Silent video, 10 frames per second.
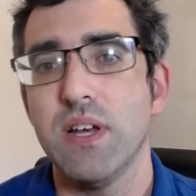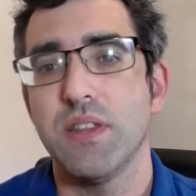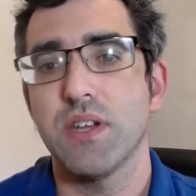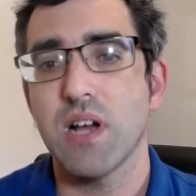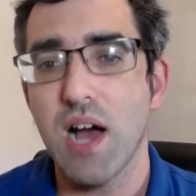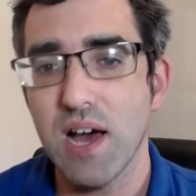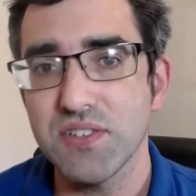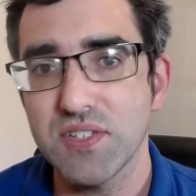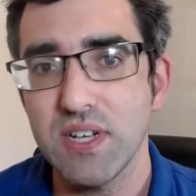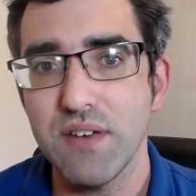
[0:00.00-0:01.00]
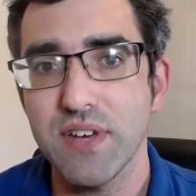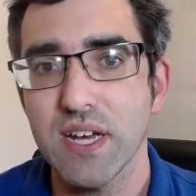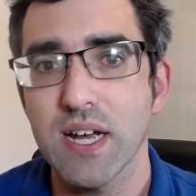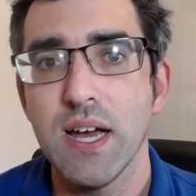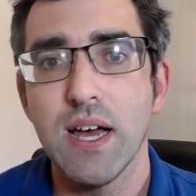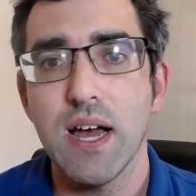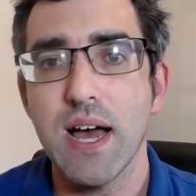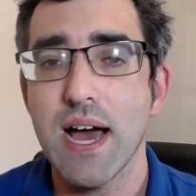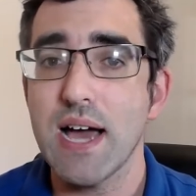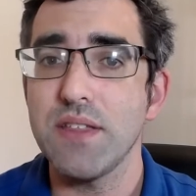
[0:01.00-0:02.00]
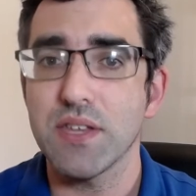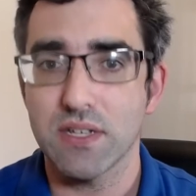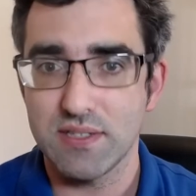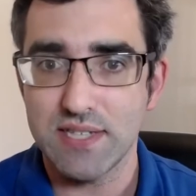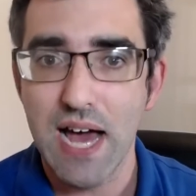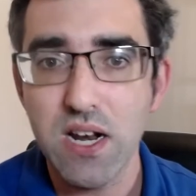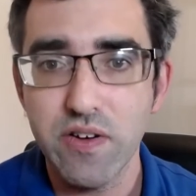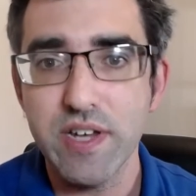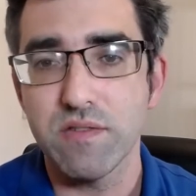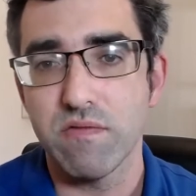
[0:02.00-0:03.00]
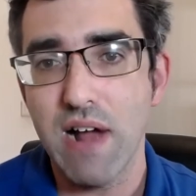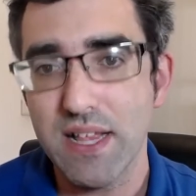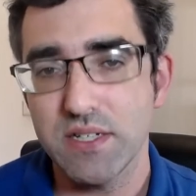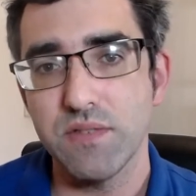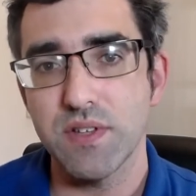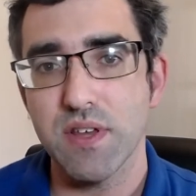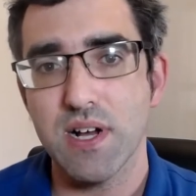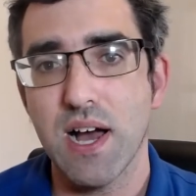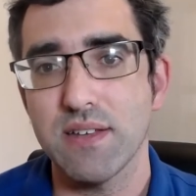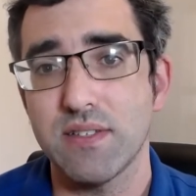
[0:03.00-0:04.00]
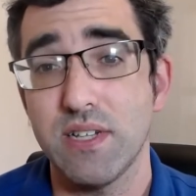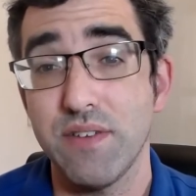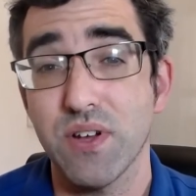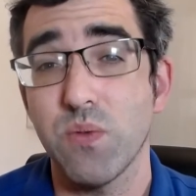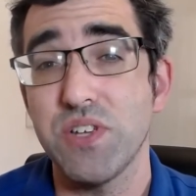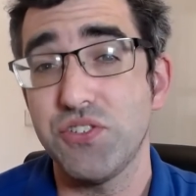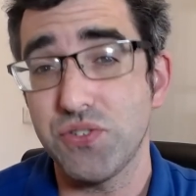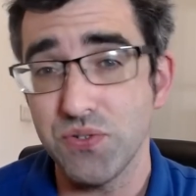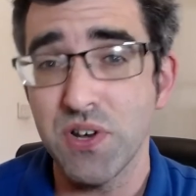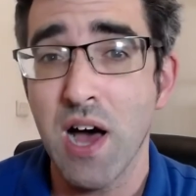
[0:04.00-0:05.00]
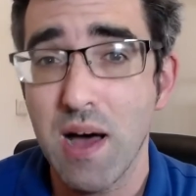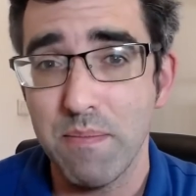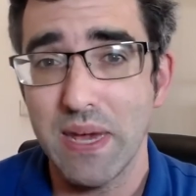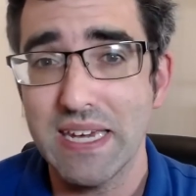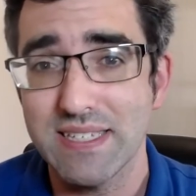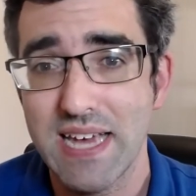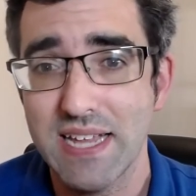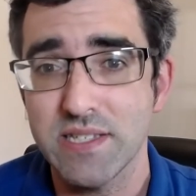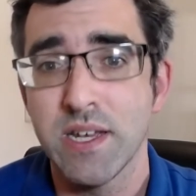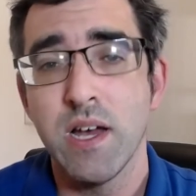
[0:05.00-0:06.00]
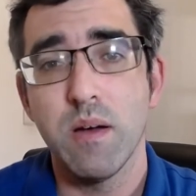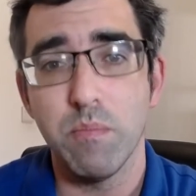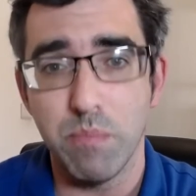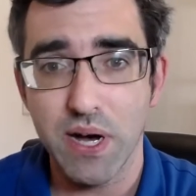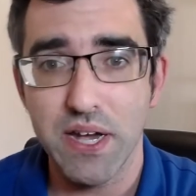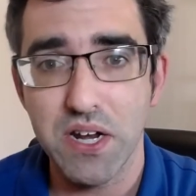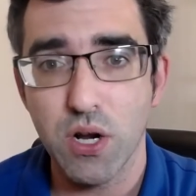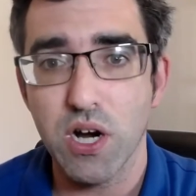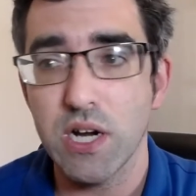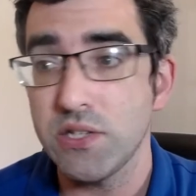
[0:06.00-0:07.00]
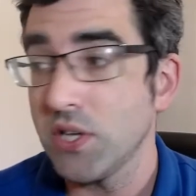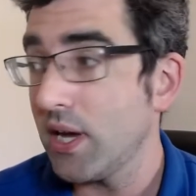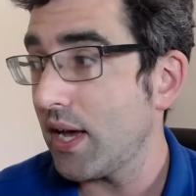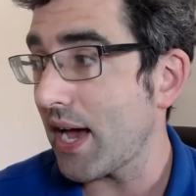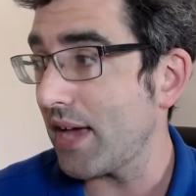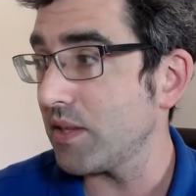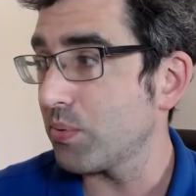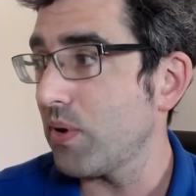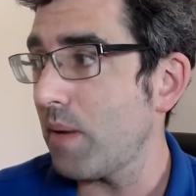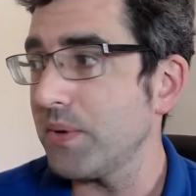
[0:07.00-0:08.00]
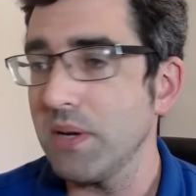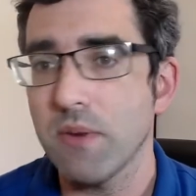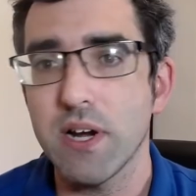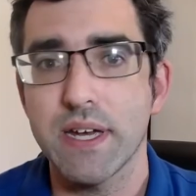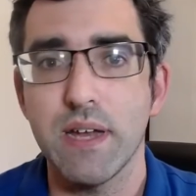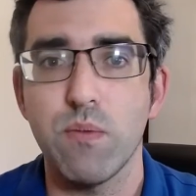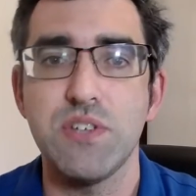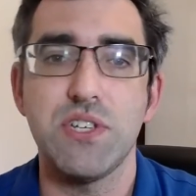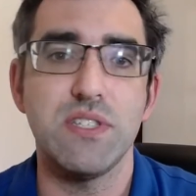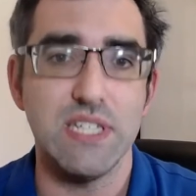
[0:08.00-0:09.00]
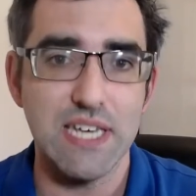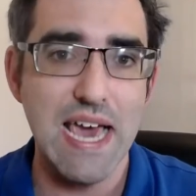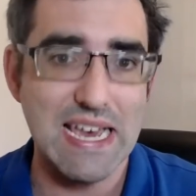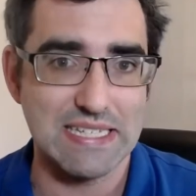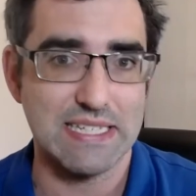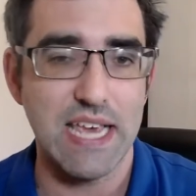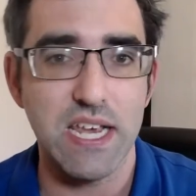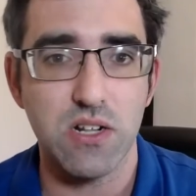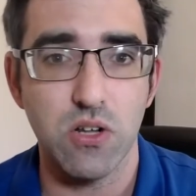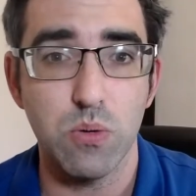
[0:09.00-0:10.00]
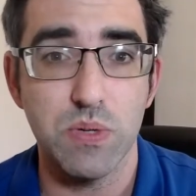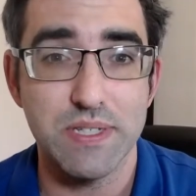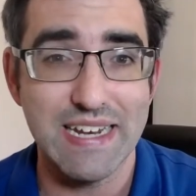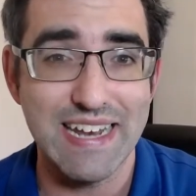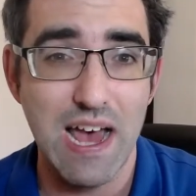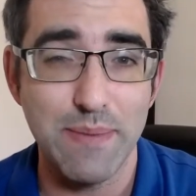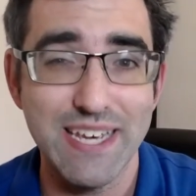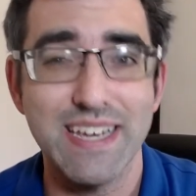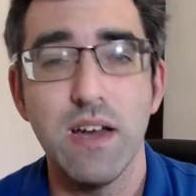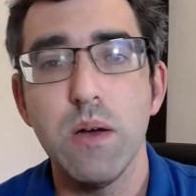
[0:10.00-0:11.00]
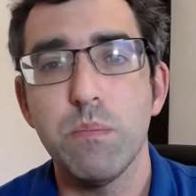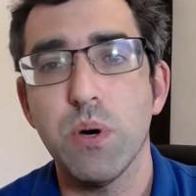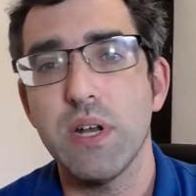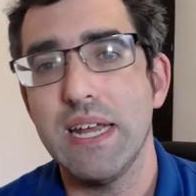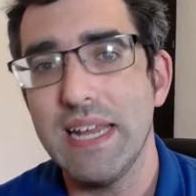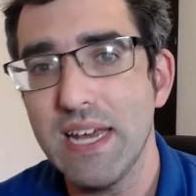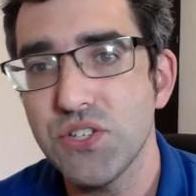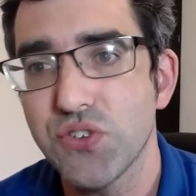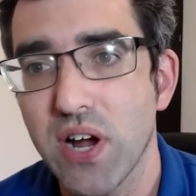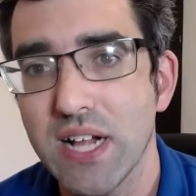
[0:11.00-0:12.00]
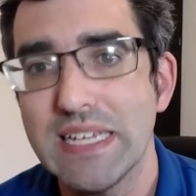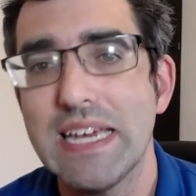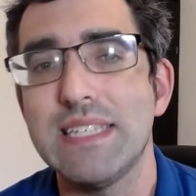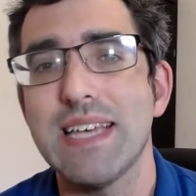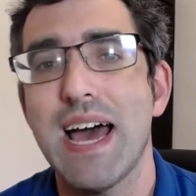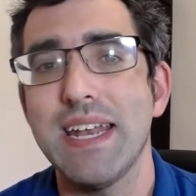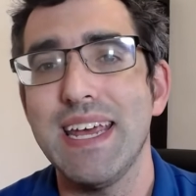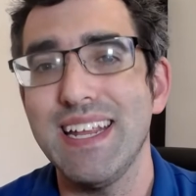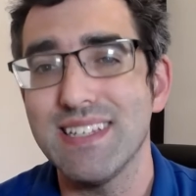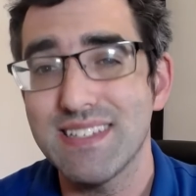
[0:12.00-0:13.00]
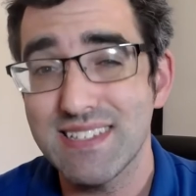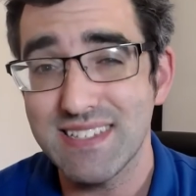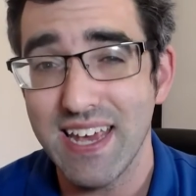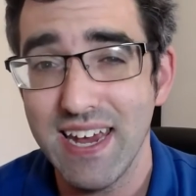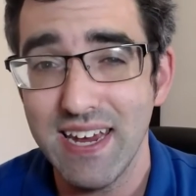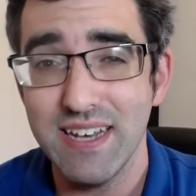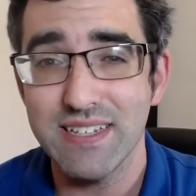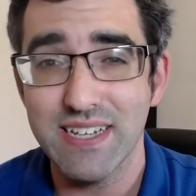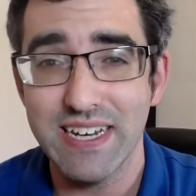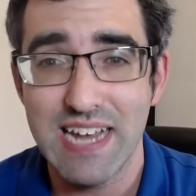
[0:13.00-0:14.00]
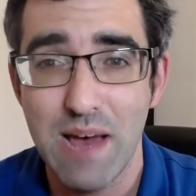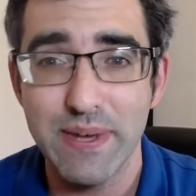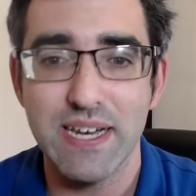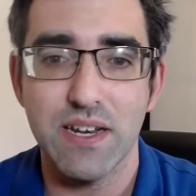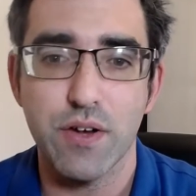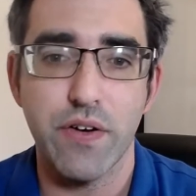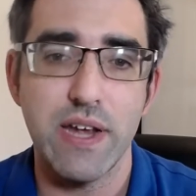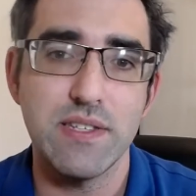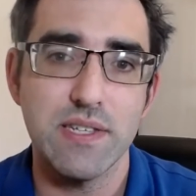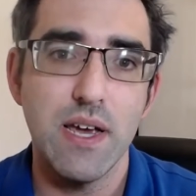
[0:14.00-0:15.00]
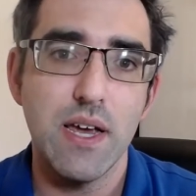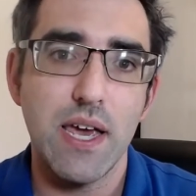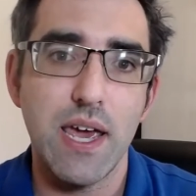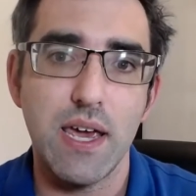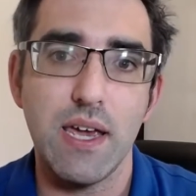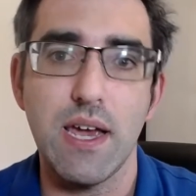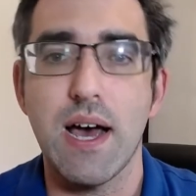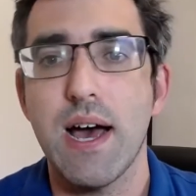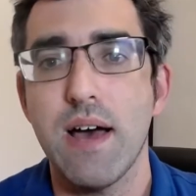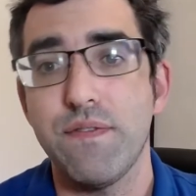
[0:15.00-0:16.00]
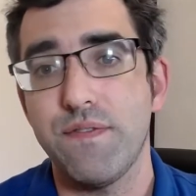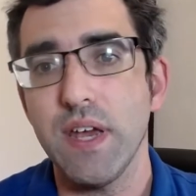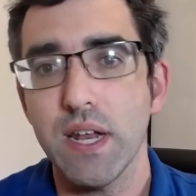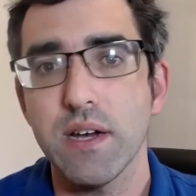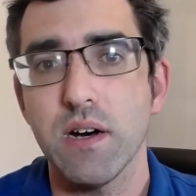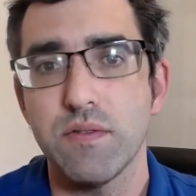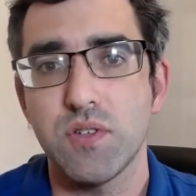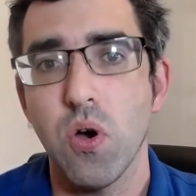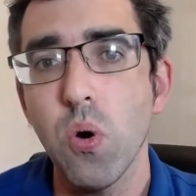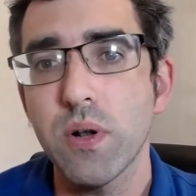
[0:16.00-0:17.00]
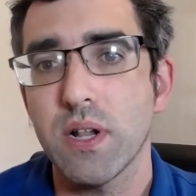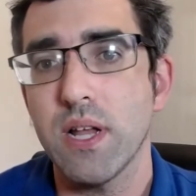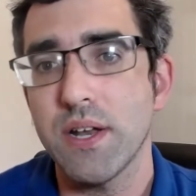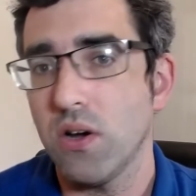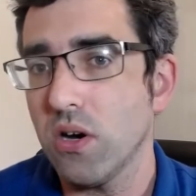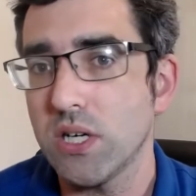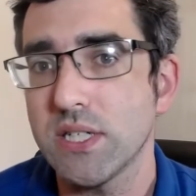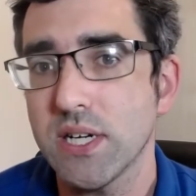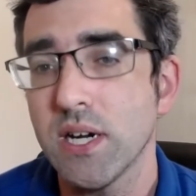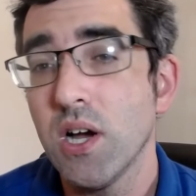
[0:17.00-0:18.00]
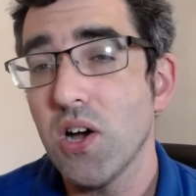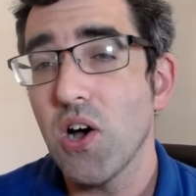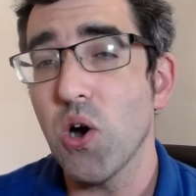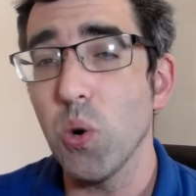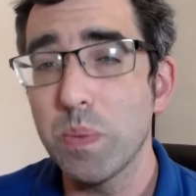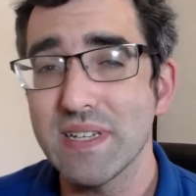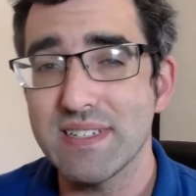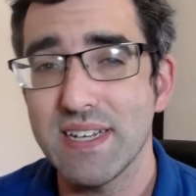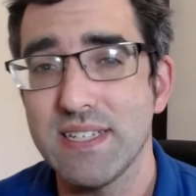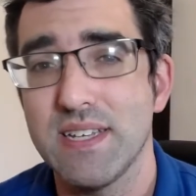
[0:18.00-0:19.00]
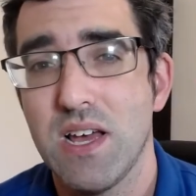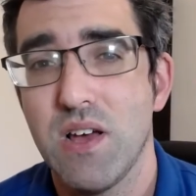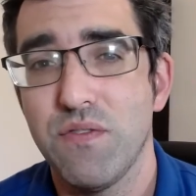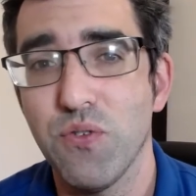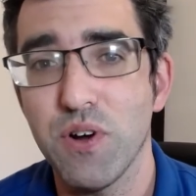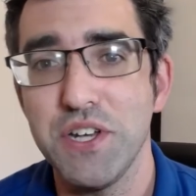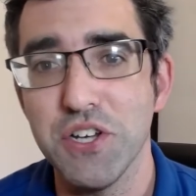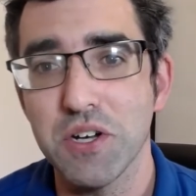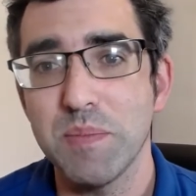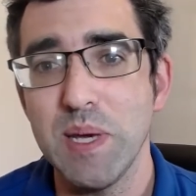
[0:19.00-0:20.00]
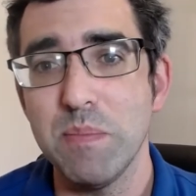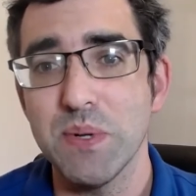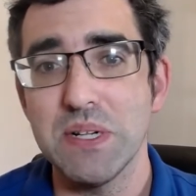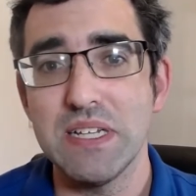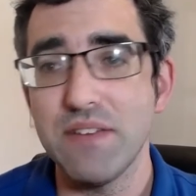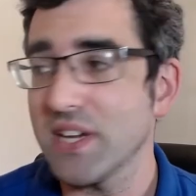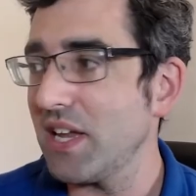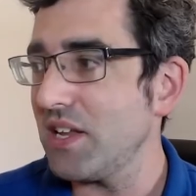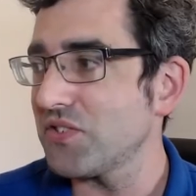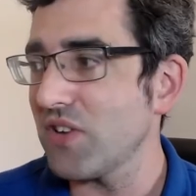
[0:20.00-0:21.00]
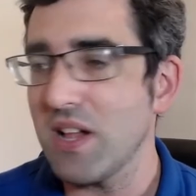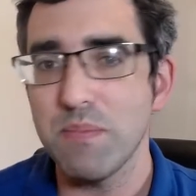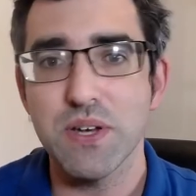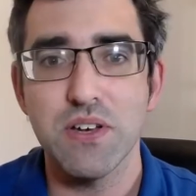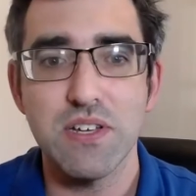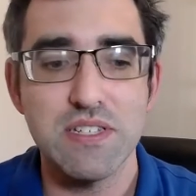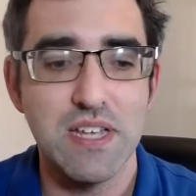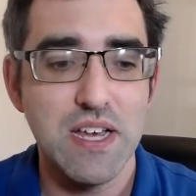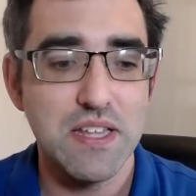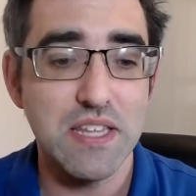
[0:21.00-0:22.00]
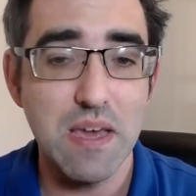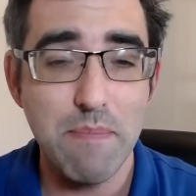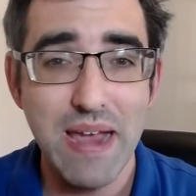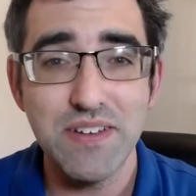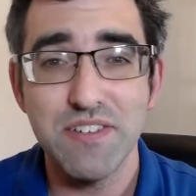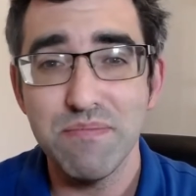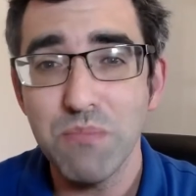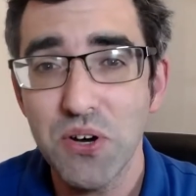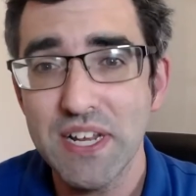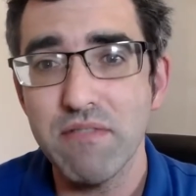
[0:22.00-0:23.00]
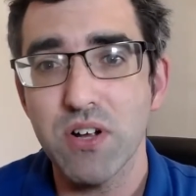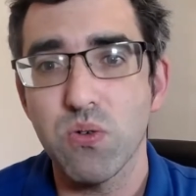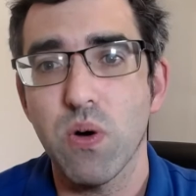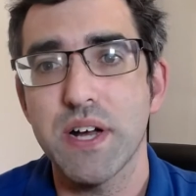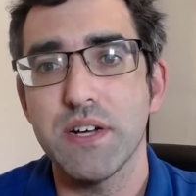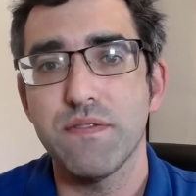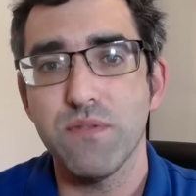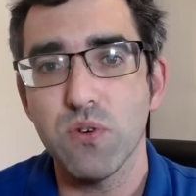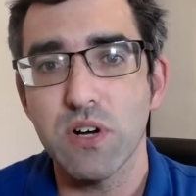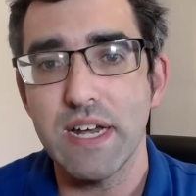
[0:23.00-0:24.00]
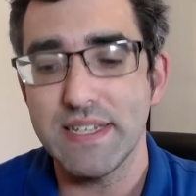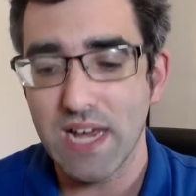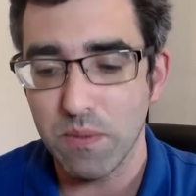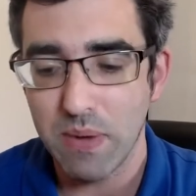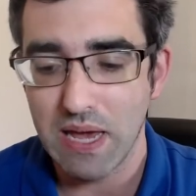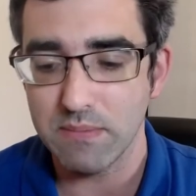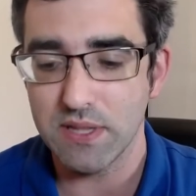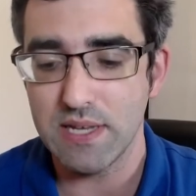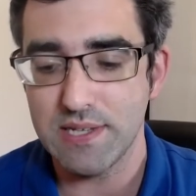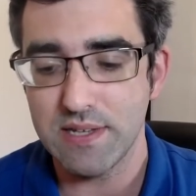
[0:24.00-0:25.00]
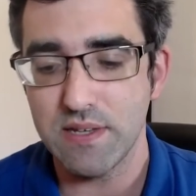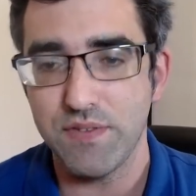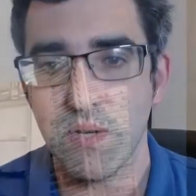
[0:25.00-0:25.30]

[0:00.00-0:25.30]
The cost of living, the salaries relative to the cost of living, which do not make sense by and large, and the property market, which is, yes, a global dynamic, but in Israel, it's an insane dynamic, and it creates a feeling of total and utter hopelessness for young people living in Israel, because the amount of money required for a down payment, this is, if you